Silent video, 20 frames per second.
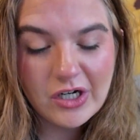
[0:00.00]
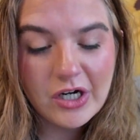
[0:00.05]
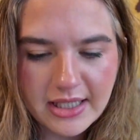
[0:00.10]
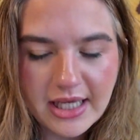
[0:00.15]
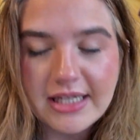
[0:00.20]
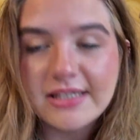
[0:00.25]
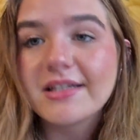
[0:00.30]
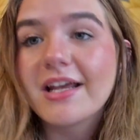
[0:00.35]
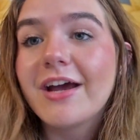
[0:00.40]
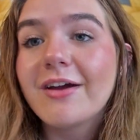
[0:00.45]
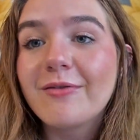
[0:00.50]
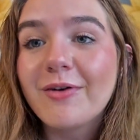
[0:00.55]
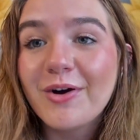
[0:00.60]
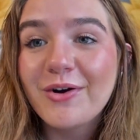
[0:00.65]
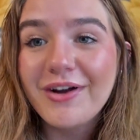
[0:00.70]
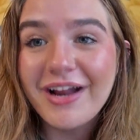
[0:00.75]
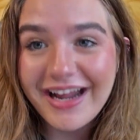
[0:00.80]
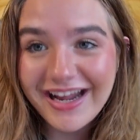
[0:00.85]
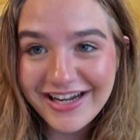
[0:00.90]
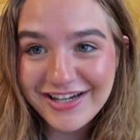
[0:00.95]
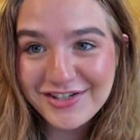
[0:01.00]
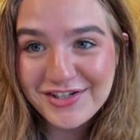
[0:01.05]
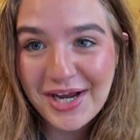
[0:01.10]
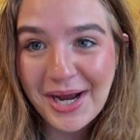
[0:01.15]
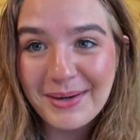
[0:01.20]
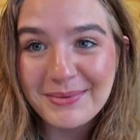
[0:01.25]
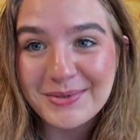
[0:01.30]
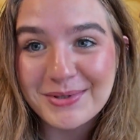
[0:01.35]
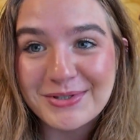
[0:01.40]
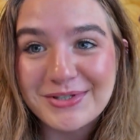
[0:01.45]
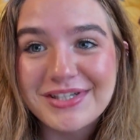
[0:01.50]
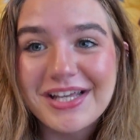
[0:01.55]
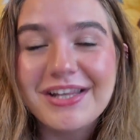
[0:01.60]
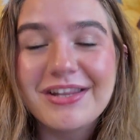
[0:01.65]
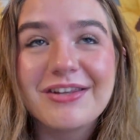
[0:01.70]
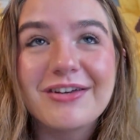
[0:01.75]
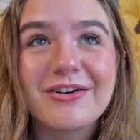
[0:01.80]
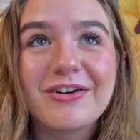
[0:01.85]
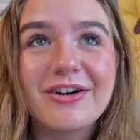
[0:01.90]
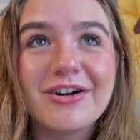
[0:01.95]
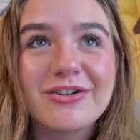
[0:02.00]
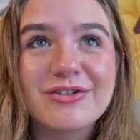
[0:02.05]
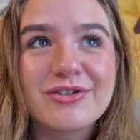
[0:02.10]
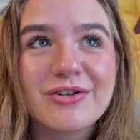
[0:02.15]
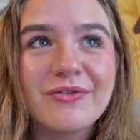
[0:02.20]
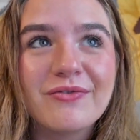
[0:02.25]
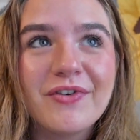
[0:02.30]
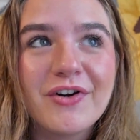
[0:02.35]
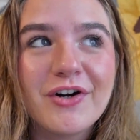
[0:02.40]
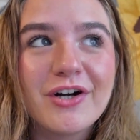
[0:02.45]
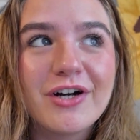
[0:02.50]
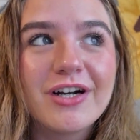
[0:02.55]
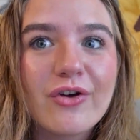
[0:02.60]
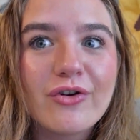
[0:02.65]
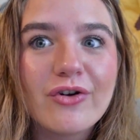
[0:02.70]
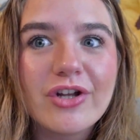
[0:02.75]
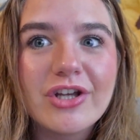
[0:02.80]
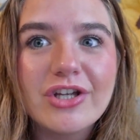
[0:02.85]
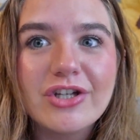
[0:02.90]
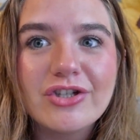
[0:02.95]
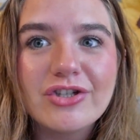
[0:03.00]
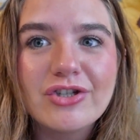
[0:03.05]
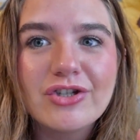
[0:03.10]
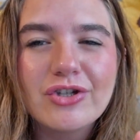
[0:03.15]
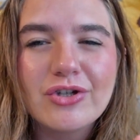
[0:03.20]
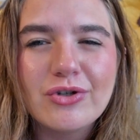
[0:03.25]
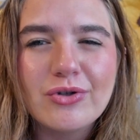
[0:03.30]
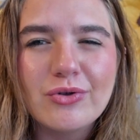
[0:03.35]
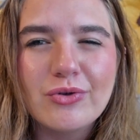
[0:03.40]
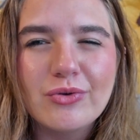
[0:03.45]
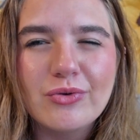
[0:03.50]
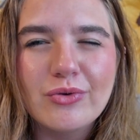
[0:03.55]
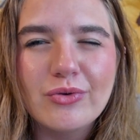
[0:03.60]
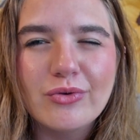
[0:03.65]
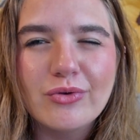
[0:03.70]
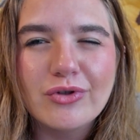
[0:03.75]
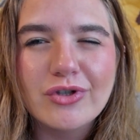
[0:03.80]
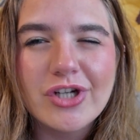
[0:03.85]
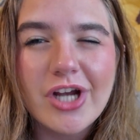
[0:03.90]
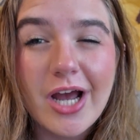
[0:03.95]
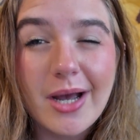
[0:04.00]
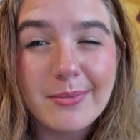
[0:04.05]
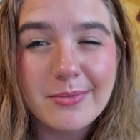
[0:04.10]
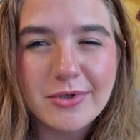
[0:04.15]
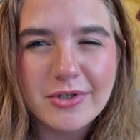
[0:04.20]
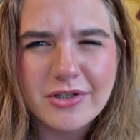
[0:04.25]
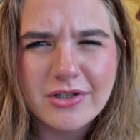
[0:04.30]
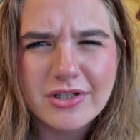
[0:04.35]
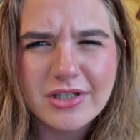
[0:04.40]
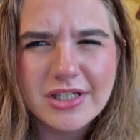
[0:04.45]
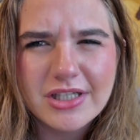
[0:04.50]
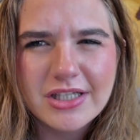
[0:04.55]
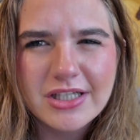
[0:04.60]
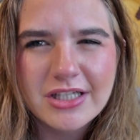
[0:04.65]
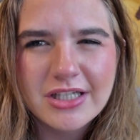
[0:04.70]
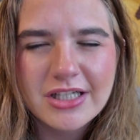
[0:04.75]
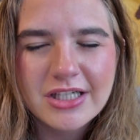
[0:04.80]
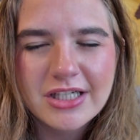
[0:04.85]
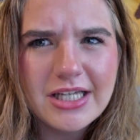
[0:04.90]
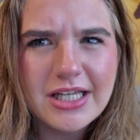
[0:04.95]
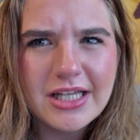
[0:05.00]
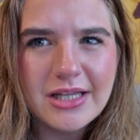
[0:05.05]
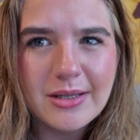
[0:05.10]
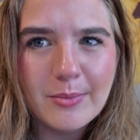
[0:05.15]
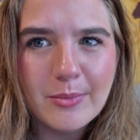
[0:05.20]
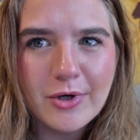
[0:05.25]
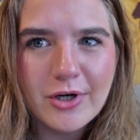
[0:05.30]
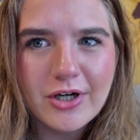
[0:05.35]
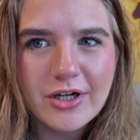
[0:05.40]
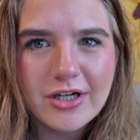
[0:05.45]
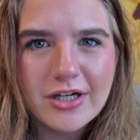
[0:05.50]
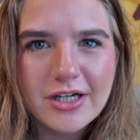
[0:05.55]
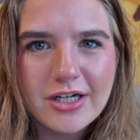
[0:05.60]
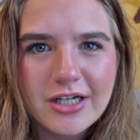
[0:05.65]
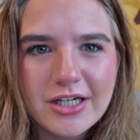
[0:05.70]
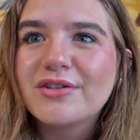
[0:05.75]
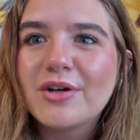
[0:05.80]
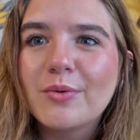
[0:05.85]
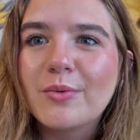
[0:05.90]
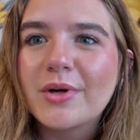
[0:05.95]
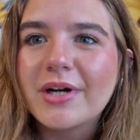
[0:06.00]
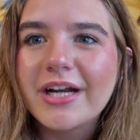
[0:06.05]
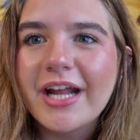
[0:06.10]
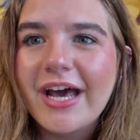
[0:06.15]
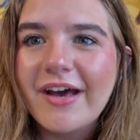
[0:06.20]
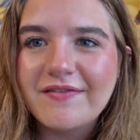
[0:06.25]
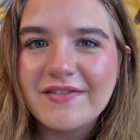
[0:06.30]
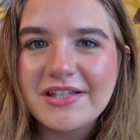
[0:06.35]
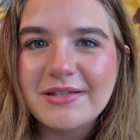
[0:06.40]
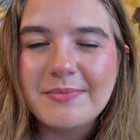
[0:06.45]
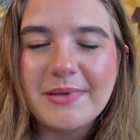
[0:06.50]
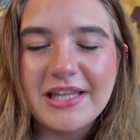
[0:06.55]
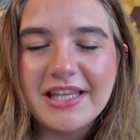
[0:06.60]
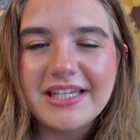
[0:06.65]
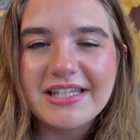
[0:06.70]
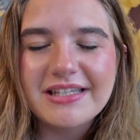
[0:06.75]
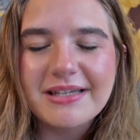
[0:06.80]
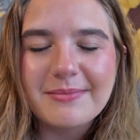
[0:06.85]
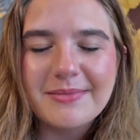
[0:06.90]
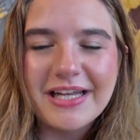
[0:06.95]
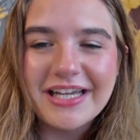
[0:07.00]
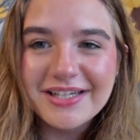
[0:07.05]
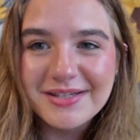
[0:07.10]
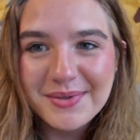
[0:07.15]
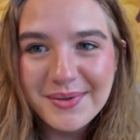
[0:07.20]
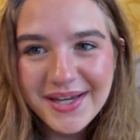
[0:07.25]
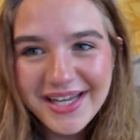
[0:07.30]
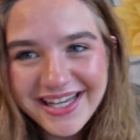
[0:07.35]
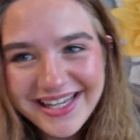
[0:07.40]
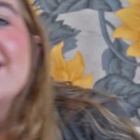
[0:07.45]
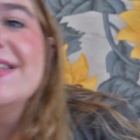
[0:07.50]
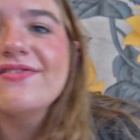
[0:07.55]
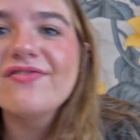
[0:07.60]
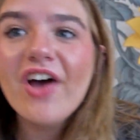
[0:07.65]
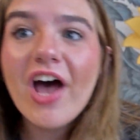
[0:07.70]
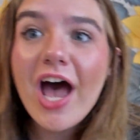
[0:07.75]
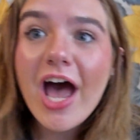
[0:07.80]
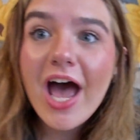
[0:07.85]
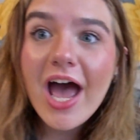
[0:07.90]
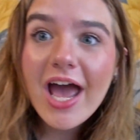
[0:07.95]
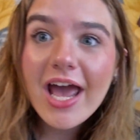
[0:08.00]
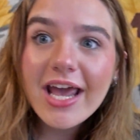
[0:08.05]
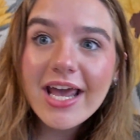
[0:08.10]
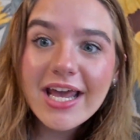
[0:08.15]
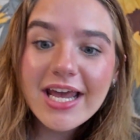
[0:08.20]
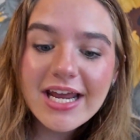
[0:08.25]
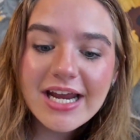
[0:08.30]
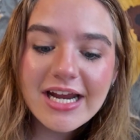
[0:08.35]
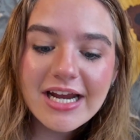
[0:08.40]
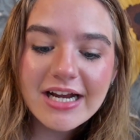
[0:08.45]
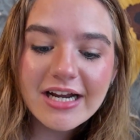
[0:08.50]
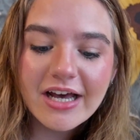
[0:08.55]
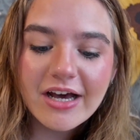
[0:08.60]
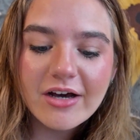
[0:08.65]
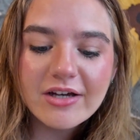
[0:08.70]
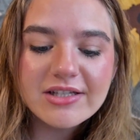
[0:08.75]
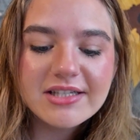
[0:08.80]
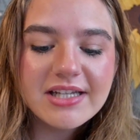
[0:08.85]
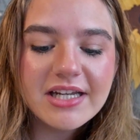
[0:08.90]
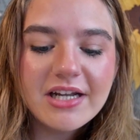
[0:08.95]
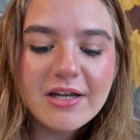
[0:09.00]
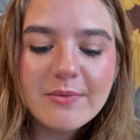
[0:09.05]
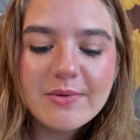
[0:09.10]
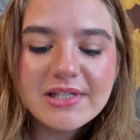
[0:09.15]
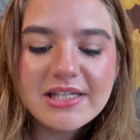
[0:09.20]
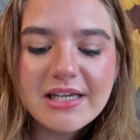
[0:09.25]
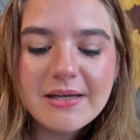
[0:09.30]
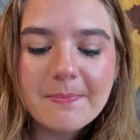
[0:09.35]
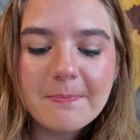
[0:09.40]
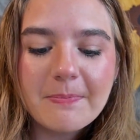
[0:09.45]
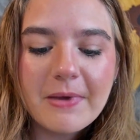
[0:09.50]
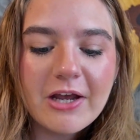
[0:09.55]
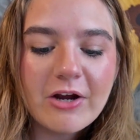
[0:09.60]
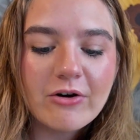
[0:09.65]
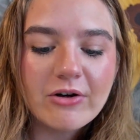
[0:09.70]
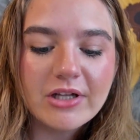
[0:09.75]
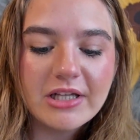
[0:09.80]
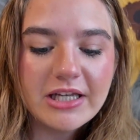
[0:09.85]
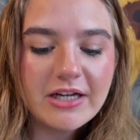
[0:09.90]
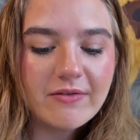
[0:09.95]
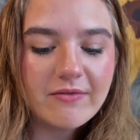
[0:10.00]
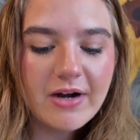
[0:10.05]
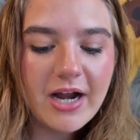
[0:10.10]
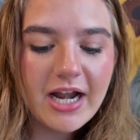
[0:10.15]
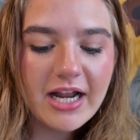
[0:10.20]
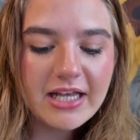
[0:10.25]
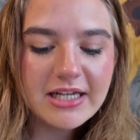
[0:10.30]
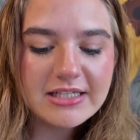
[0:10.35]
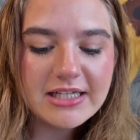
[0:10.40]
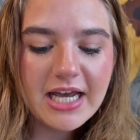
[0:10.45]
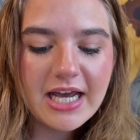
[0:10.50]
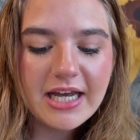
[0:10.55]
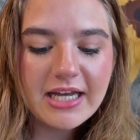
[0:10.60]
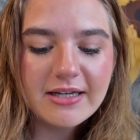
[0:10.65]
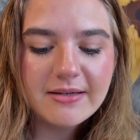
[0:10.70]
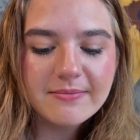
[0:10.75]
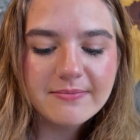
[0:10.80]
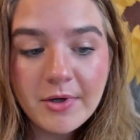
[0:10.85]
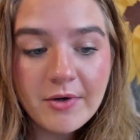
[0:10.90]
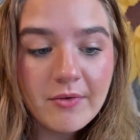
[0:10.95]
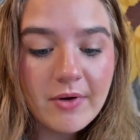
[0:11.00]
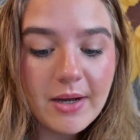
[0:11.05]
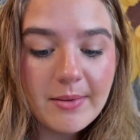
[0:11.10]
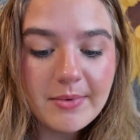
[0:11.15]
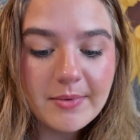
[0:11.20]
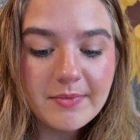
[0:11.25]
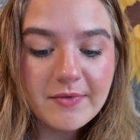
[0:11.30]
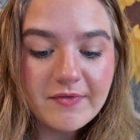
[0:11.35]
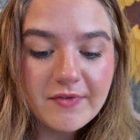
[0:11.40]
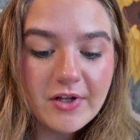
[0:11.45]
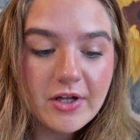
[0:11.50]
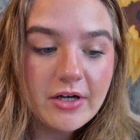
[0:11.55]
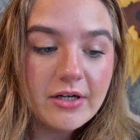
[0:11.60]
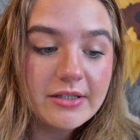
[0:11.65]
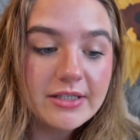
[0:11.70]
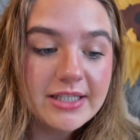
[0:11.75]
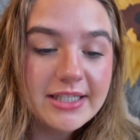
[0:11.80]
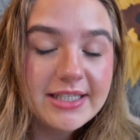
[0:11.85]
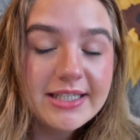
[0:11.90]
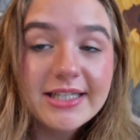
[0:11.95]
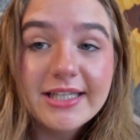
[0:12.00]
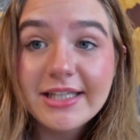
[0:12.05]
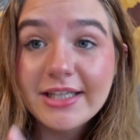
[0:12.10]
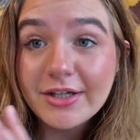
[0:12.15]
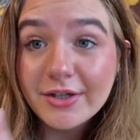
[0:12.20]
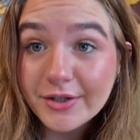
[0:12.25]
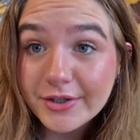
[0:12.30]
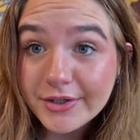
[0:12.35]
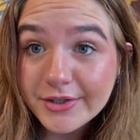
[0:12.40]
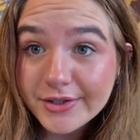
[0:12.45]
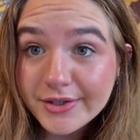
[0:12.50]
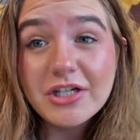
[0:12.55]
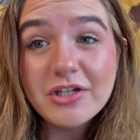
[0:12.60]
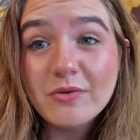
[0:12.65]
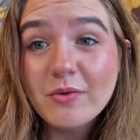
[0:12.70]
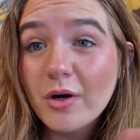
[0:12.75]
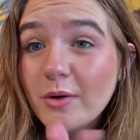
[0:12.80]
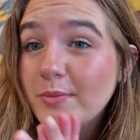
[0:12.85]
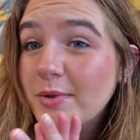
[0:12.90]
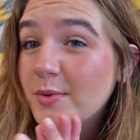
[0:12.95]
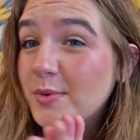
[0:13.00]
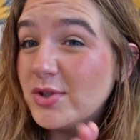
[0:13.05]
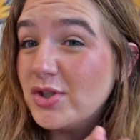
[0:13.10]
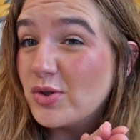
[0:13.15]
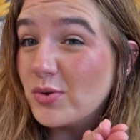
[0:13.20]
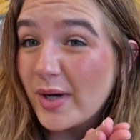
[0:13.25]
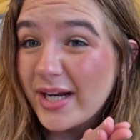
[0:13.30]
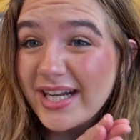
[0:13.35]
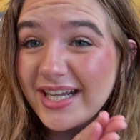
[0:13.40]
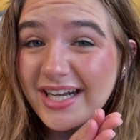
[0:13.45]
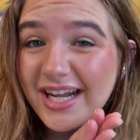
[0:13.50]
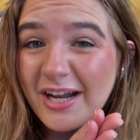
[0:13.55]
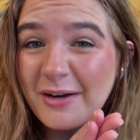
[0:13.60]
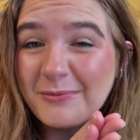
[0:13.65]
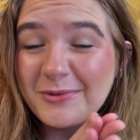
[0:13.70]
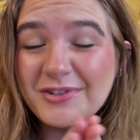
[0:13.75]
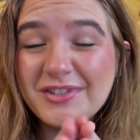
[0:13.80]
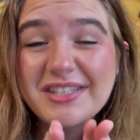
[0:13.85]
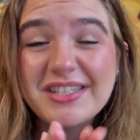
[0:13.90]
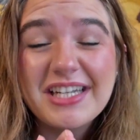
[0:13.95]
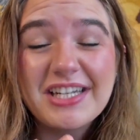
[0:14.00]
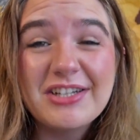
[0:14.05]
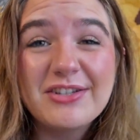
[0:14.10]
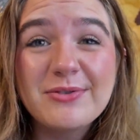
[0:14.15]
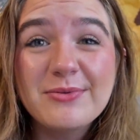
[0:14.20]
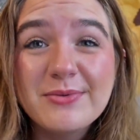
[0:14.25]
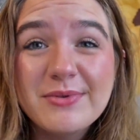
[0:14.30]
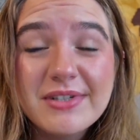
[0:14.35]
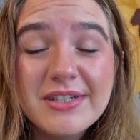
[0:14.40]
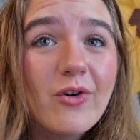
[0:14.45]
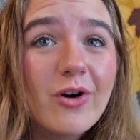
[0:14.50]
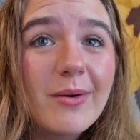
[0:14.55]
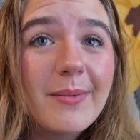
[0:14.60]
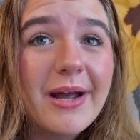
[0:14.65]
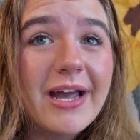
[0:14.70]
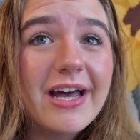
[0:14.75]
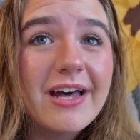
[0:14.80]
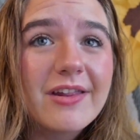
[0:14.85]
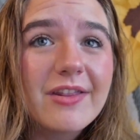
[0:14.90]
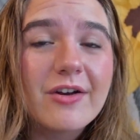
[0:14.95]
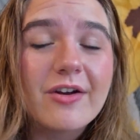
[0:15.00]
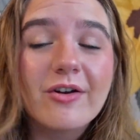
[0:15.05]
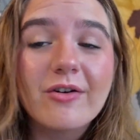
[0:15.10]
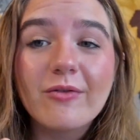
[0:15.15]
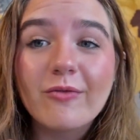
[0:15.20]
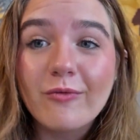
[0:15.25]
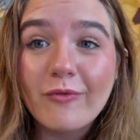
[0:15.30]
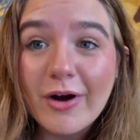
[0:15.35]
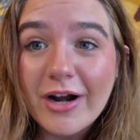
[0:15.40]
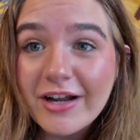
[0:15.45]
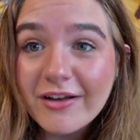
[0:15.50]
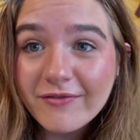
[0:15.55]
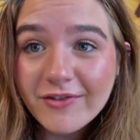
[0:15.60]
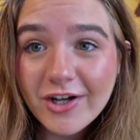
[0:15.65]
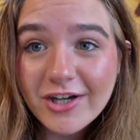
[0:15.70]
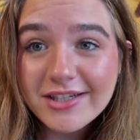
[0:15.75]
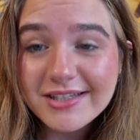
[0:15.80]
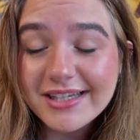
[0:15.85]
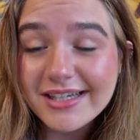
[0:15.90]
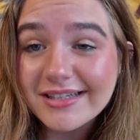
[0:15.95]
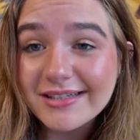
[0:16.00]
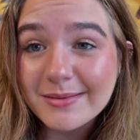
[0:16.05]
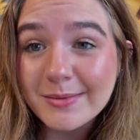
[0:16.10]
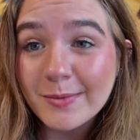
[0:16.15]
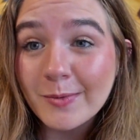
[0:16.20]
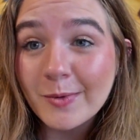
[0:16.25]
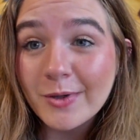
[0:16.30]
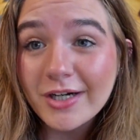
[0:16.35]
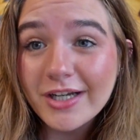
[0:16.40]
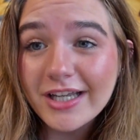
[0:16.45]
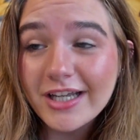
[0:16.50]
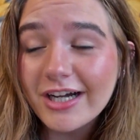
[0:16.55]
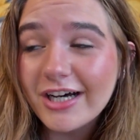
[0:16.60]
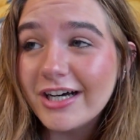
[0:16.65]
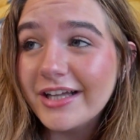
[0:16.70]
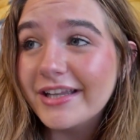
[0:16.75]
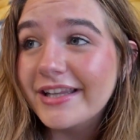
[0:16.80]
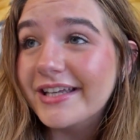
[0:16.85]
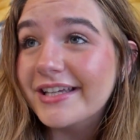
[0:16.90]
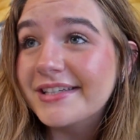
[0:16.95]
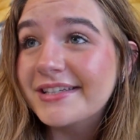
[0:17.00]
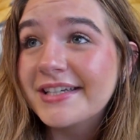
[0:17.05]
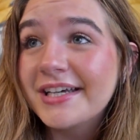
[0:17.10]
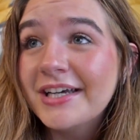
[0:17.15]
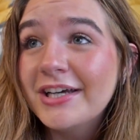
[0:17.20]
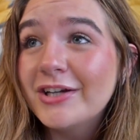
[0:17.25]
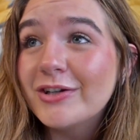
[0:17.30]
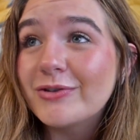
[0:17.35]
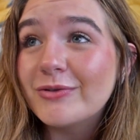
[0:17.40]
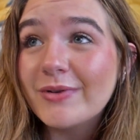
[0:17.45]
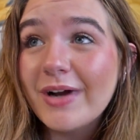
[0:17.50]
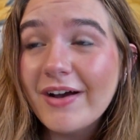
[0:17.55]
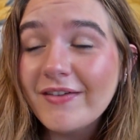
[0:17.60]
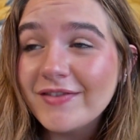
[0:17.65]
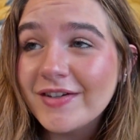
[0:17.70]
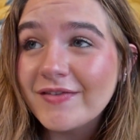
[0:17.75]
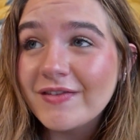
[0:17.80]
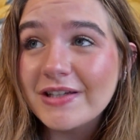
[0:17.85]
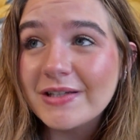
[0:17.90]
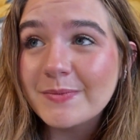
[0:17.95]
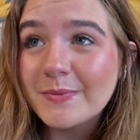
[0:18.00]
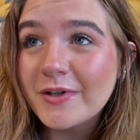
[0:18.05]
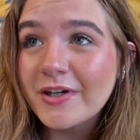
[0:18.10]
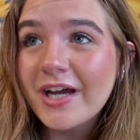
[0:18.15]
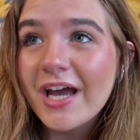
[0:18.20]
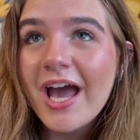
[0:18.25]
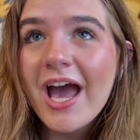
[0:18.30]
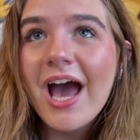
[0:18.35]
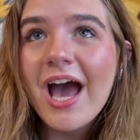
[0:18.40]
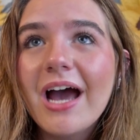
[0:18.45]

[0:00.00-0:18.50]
Yes, I wrote 8 chapters and there are so far 32 chapters in the book. So we're gonna have to speed things up next week. It's fine. Sunday was barely a writing day. I'm gonna wrap up the vlog here. I do hope you enjoyed it and will stay tuned for my other writing vlogs as I'm working on this draft of this book.